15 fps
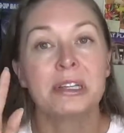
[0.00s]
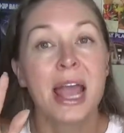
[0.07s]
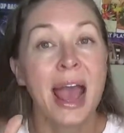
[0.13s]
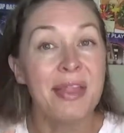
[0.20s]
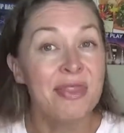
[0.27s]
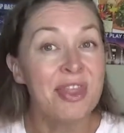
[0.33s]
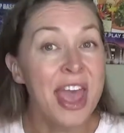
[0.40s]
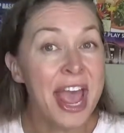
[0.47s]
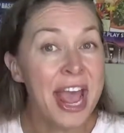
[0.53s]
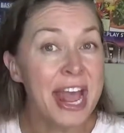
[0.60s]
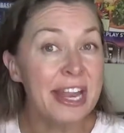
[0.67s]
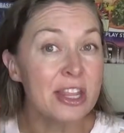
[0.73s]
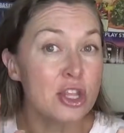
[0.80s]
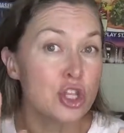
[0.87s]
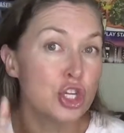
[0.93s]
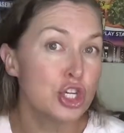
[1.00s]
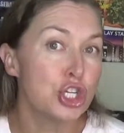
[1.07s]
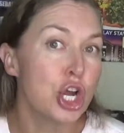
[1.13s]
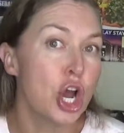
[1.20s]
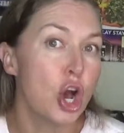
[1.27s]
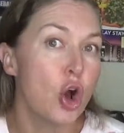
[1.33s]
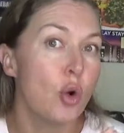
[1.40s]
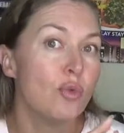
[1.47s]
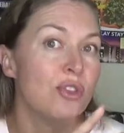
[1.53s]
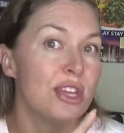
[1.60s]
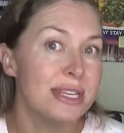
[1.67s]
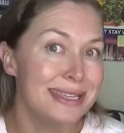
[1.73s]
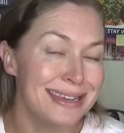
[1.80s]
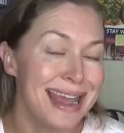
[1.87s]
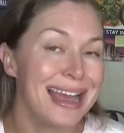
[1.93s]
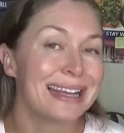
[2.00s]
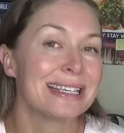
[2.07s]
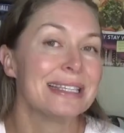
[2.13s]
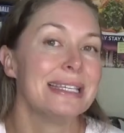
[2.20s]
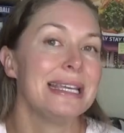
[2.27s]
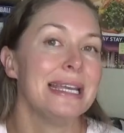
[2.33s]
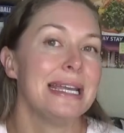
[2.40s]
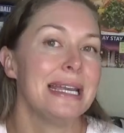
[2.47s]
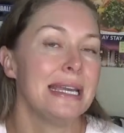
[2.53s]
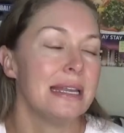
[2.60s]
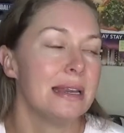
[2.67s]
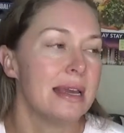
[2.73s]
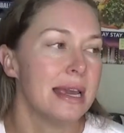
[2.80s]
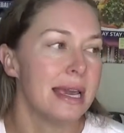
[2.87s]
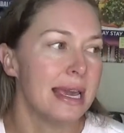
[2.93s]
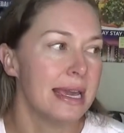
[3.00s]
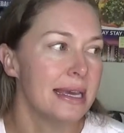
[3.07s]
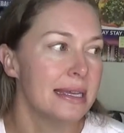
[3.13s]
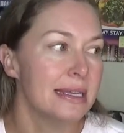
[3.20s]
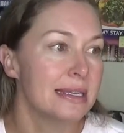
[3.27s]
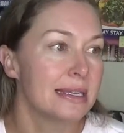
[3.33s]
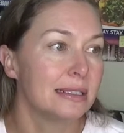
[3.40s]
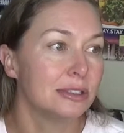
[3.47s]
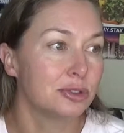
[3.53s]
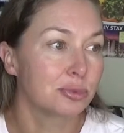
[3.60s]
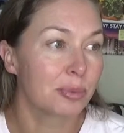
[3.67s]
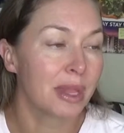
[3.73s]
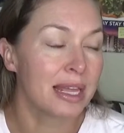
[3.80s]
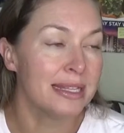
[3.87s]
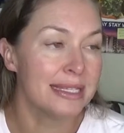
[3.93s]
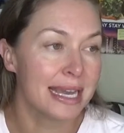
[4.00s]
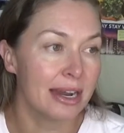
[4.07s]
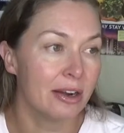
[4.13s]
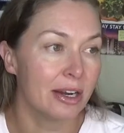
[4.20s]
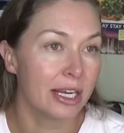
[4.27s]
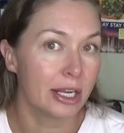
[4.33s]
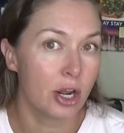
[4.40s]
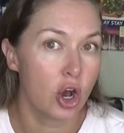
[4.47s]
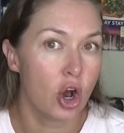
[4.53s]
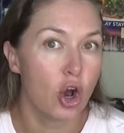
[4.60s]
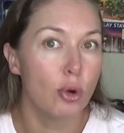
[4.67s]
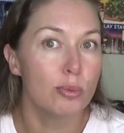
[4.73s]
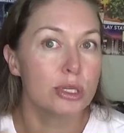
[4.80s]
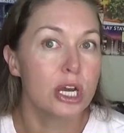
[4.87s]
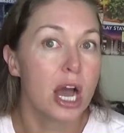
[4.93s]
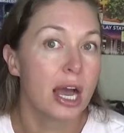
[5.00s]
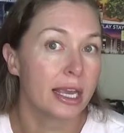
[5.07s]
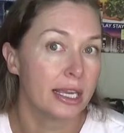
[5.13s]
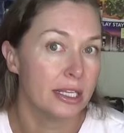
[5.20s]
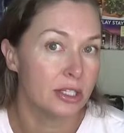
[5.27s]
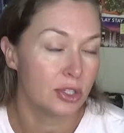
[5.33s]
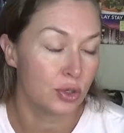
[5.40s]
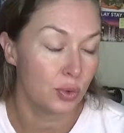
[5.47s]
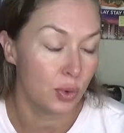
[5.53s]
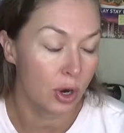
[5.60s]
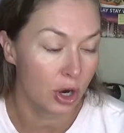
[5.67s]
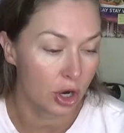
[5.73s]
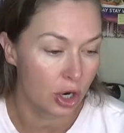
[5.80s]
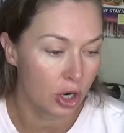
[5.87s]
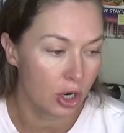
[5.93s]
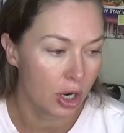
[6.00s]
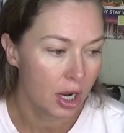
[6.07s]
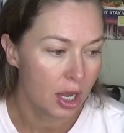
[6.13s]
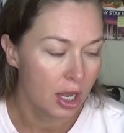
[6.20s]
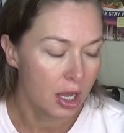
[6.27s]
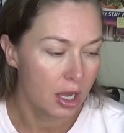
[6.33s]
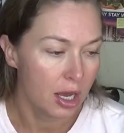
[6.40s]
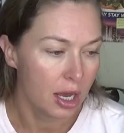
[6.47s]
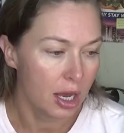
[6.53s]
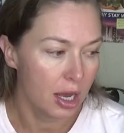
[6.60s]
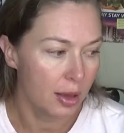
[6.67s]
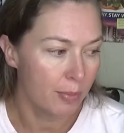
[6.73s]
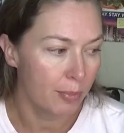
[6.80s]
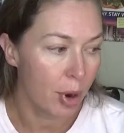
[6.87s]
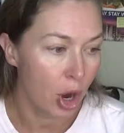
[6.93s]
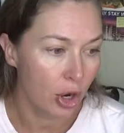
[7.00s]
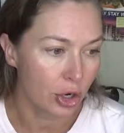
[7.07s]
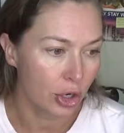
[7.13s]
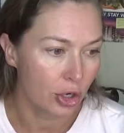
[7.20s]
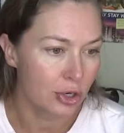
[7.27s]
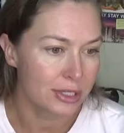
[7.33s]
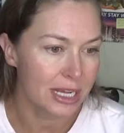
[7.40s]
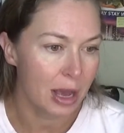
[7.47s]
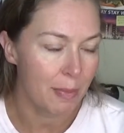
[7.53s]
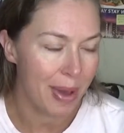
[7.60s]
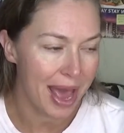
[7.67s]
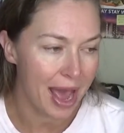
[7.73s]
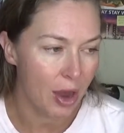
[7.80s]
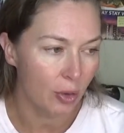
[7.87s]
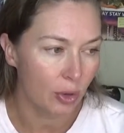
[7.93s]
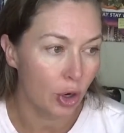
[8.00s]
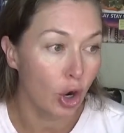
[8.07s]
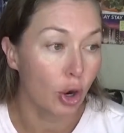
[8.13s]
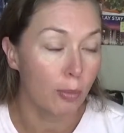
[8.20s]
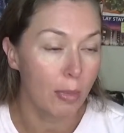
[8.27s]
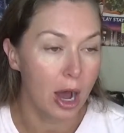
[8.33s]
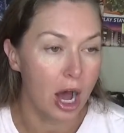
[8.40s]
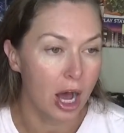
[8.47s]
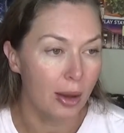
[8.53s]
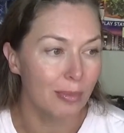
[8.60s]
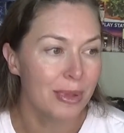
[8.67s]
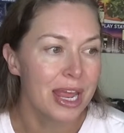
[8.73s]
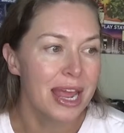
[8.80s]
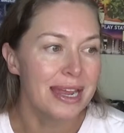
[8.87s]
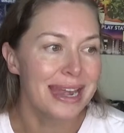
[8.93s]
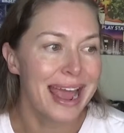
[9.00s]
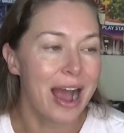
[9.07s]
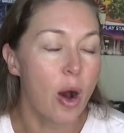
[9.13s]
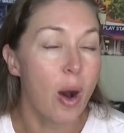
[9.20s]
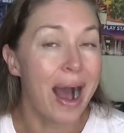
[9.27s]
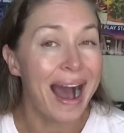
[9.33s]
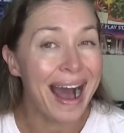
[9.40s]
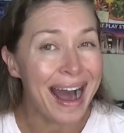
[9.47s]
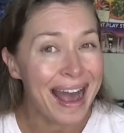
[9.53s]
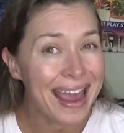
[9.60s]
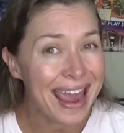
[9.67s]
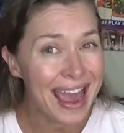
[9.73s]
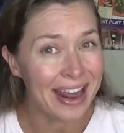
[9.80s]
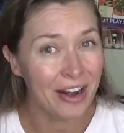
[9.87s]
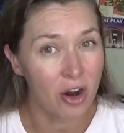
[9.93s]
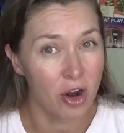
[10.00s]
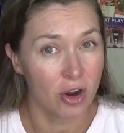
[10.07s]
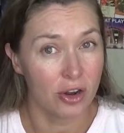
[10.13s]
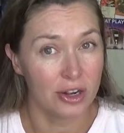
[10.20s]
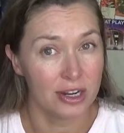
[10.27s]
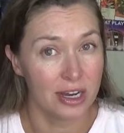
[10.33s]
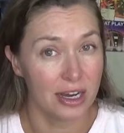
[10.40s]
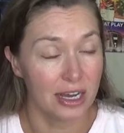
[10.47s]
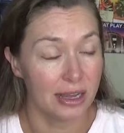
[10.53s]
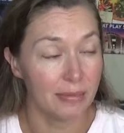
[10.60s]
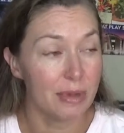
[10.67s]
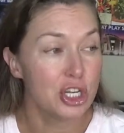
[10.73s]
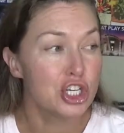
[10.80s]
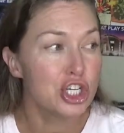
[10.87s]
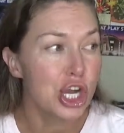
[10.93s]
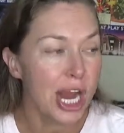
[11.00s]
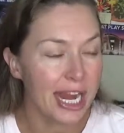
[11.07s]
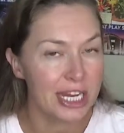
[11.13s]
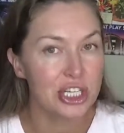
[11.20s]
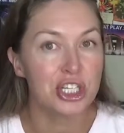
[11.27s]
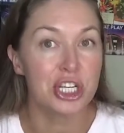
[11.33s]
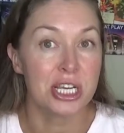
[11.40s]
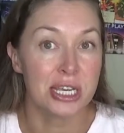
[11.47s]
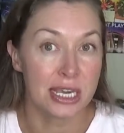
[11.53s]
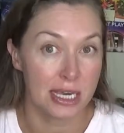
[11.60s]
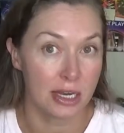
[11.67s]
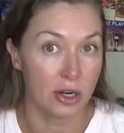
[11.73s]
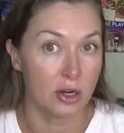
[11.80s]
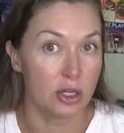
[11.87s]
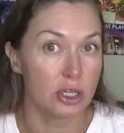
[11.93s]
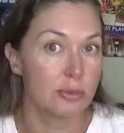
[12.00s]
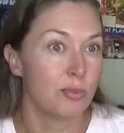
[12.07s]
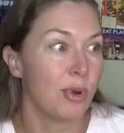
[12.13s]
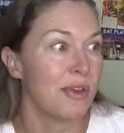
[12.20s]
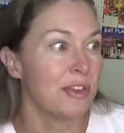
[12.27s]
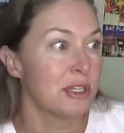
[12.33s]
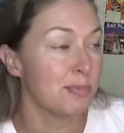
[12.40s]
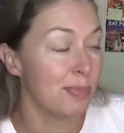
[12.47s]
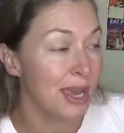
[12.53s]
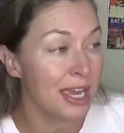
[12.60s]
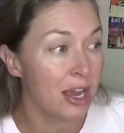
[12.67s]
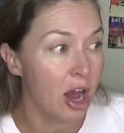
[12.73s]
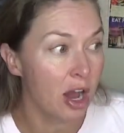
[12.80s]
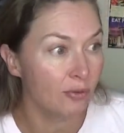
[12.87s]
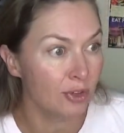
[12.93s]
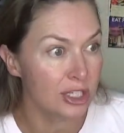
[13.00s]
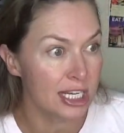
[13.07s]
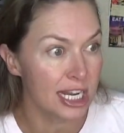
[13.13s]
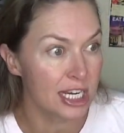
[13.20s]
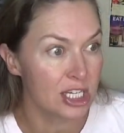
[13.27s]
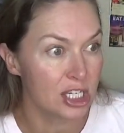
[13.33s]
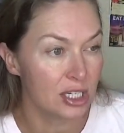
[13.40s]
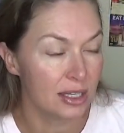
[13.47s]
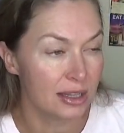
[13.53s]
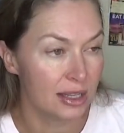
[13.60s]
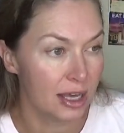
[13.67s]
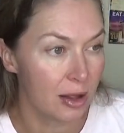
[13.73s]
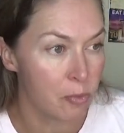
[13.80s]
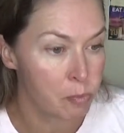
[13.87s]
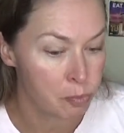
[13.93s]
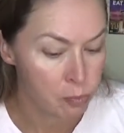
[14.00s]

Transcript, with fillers: and then the show the next scene is derrick at home talking to her um, partners about her mom. Now, I had a hard time changing gears. We had this big confrontation in the